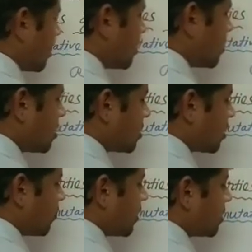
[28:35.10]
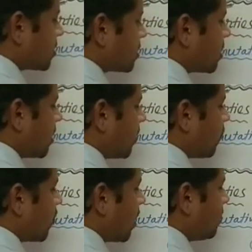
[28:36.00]
change this sequence,
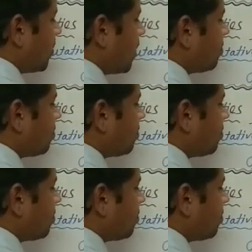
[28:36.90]
1 by